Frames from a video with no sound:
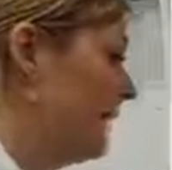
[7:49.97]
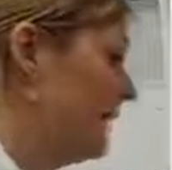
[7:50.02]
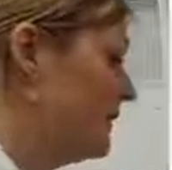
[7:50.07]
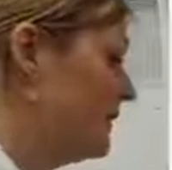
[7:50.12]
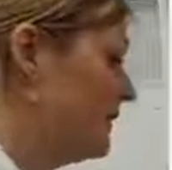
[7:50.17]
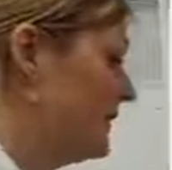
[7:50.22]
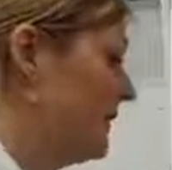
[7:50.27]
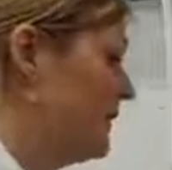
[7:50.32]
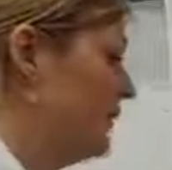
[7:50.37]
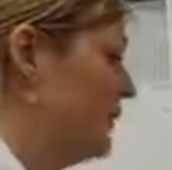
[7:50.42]
day.
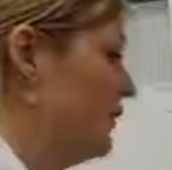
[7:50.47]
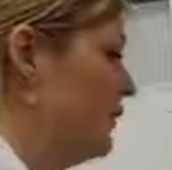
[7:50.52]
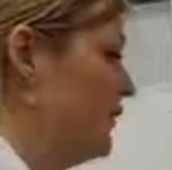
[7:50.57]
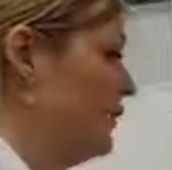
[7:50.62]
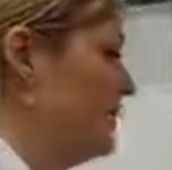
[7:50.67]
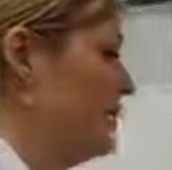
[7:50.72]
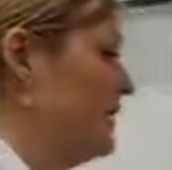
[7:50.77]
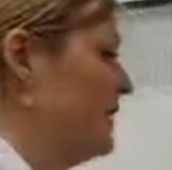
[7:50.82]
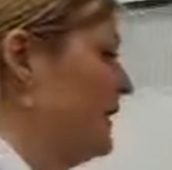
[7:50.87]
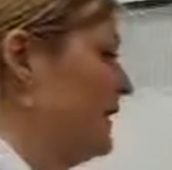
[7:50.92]
You
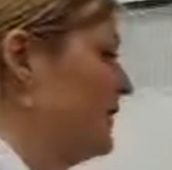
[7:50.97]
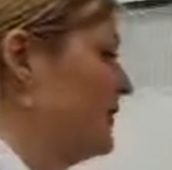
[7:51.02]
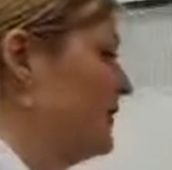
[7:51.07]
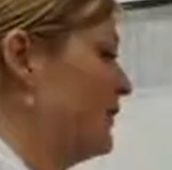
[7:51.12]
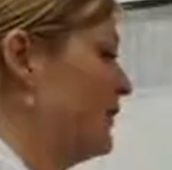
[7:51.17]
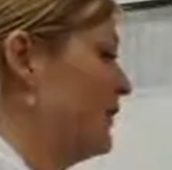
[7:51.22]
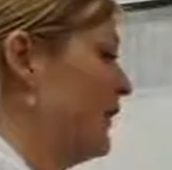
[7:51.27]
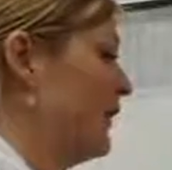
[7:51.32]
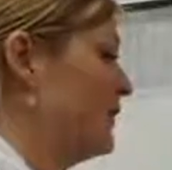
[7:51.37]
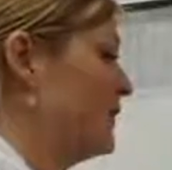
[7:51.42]
can select
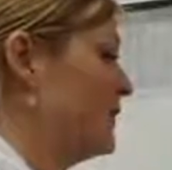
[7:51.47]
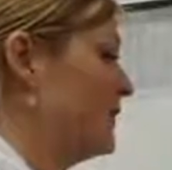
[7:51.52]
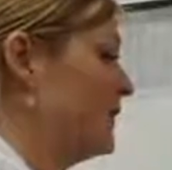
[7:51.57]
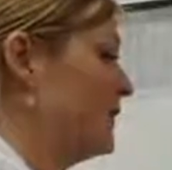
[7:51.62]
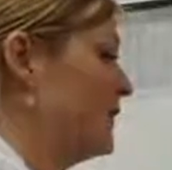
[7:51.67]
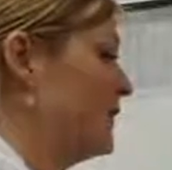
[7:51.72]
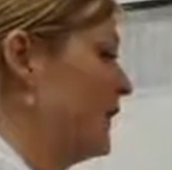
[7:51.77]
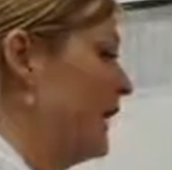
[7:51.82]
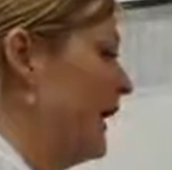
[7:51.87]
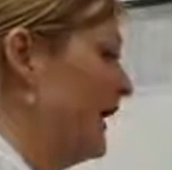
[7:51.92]
the files
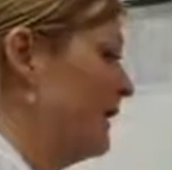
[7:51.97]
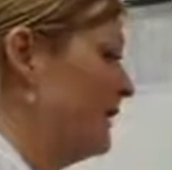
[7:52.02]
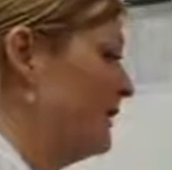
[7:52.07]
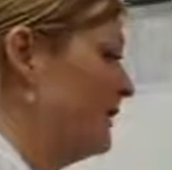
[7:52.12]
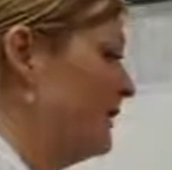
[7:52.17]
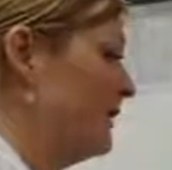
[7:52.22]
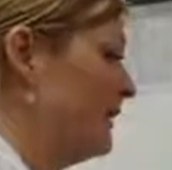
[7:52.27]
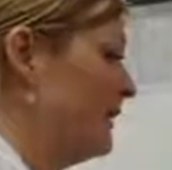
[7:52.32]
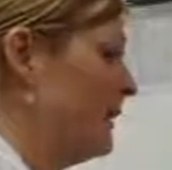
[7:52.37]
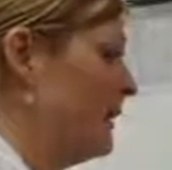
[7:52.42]
that we ran.
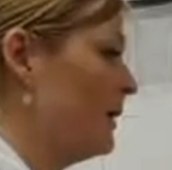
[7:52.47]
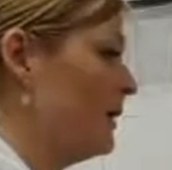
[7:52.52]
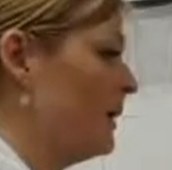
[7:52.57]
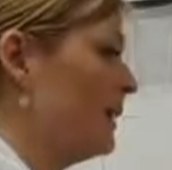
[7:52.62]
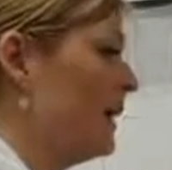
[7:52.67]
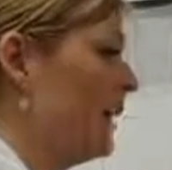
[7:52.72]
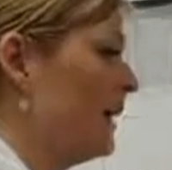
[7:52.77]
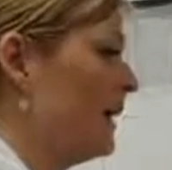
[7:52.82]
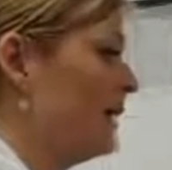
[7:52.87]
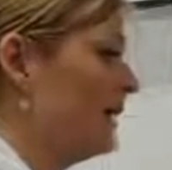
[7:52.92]

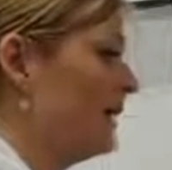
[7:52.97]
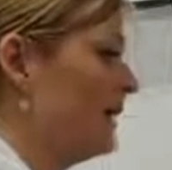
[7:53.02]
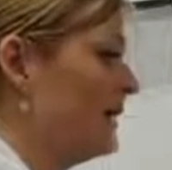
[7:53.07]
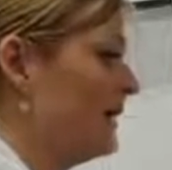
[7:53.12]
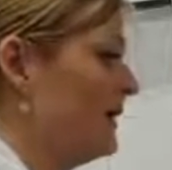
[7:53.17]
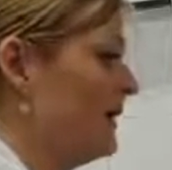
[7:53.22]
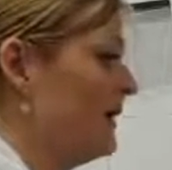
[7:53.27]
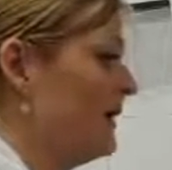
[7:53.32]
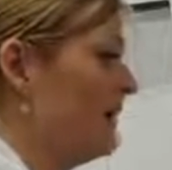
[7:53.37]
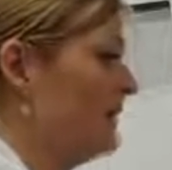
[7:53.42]
They're
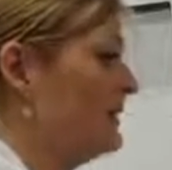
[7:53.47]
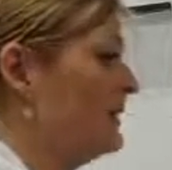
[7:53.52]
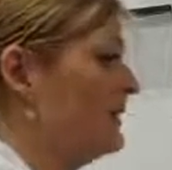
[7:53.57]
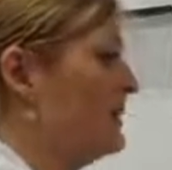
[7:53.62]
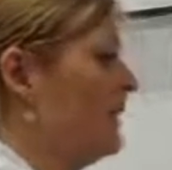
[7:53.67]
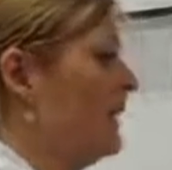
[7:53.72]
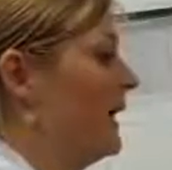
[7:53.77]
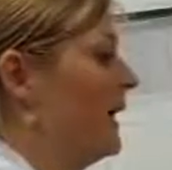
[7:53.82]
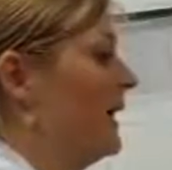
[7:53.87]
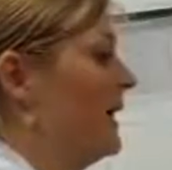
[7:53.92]
highlighted here,
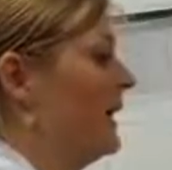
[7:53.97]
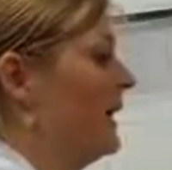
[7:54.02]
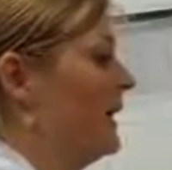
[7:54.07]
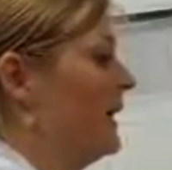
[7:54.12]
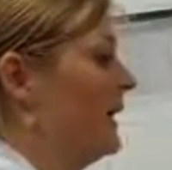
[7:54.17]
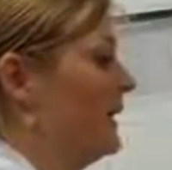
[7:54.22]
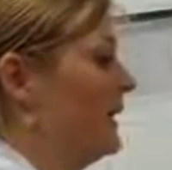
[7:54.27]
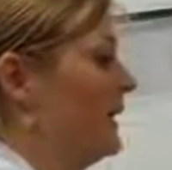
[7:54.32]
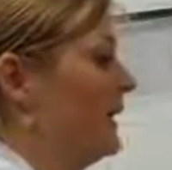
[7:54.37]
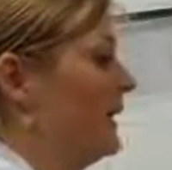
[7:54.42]

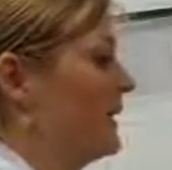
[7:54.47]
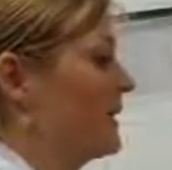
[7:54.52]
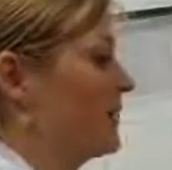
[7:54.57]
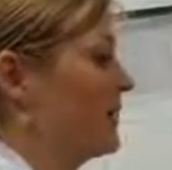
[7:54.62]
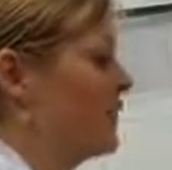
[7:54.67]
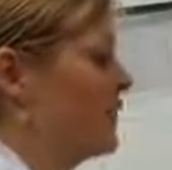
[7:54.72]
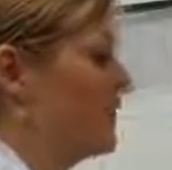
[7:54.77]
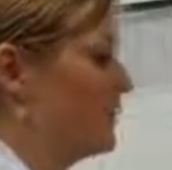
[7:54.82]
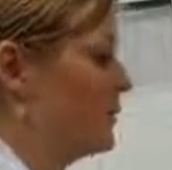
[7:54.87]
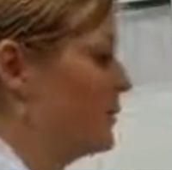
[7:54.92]
and I can
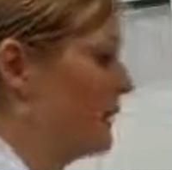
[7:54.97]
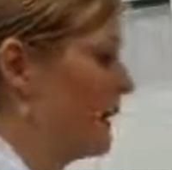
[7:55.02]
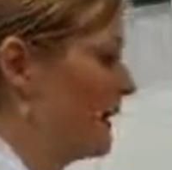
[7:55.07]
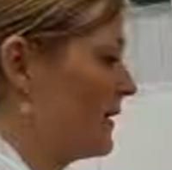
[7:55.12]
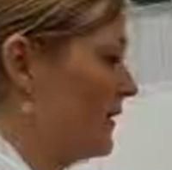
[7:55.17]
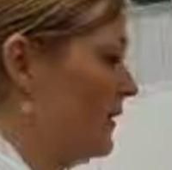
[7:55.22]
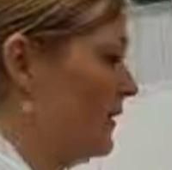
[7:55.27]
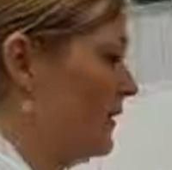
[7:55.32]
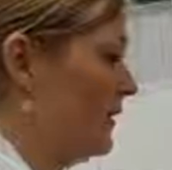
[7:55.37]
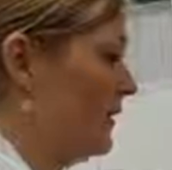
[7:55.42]
export them
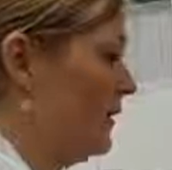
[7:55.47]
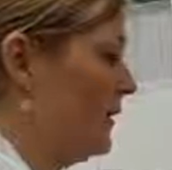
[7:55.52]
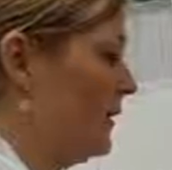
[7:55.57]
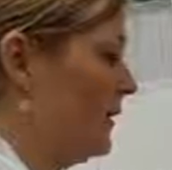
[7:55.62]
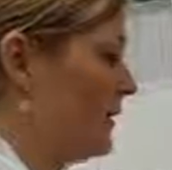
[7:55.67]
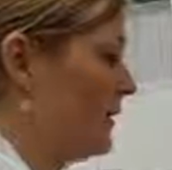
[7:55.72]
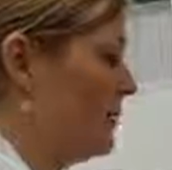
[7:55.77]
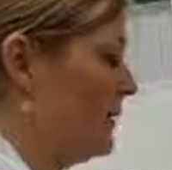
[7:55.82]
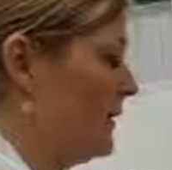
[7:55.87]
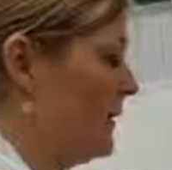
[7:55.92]
directly to the
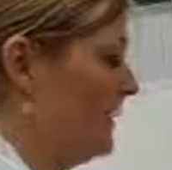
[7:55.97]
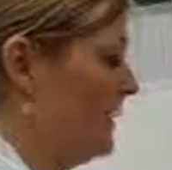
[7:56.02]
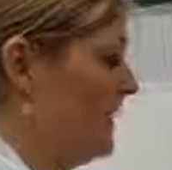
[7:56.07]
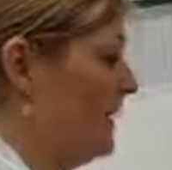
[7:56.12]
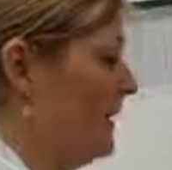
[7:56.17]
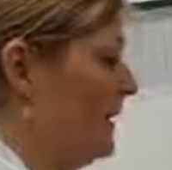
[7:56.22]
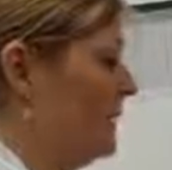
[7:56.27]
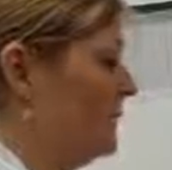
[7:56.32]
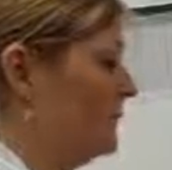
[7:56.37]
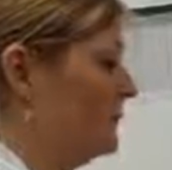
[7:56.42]
USB
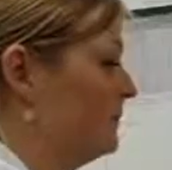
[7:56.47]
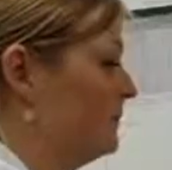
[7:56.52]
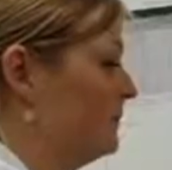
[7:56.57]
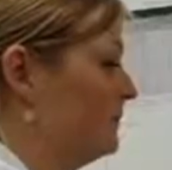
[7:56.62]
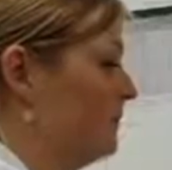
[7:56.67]
key